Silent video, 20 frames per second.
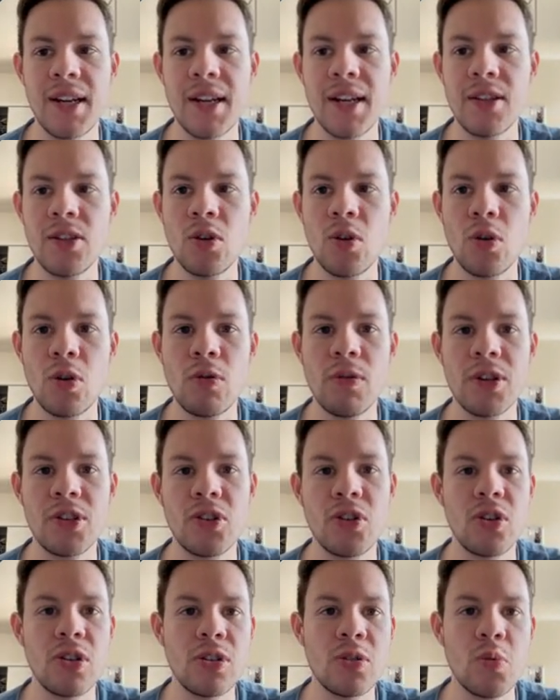in total
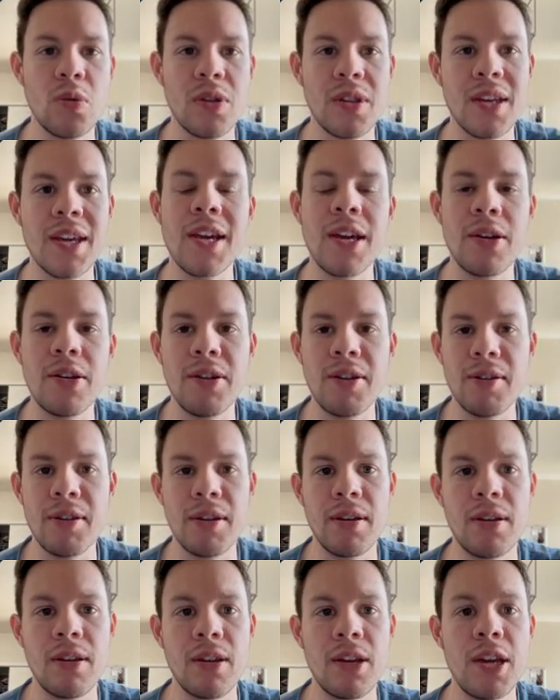returns with
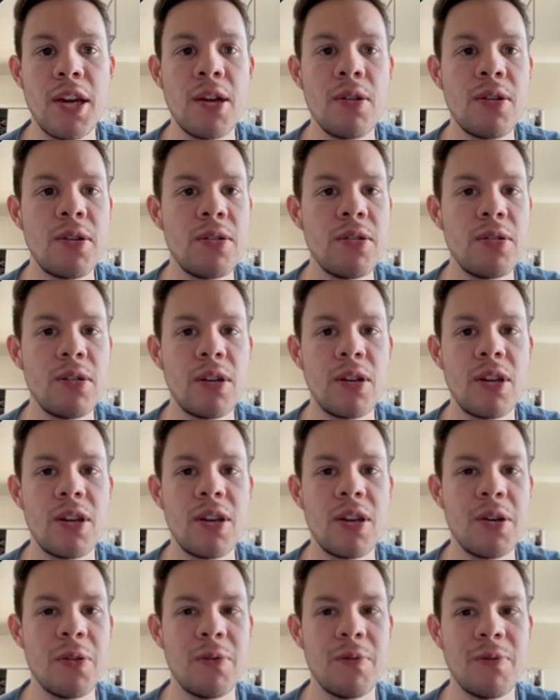
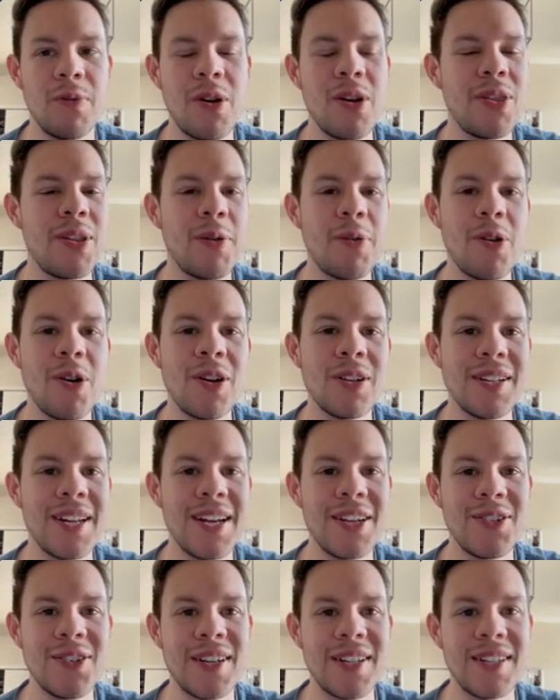QQQ. They were all
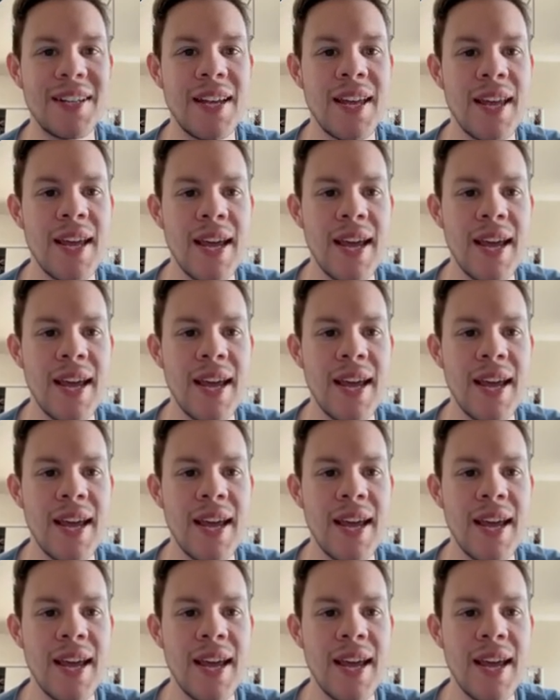day trades.